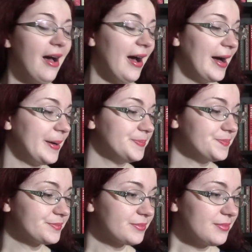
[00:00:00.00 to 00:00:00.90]

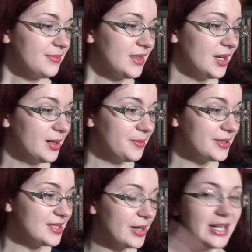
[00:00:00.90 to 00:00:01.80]
Um,
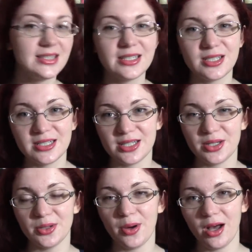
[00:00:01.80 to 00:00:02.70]
but so in addition
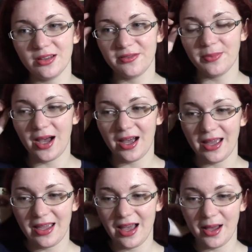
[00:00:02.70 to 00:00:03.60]
to all of
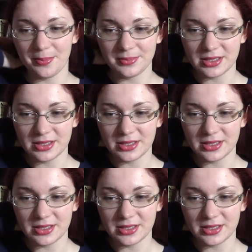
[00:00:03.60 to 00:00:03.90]
my um,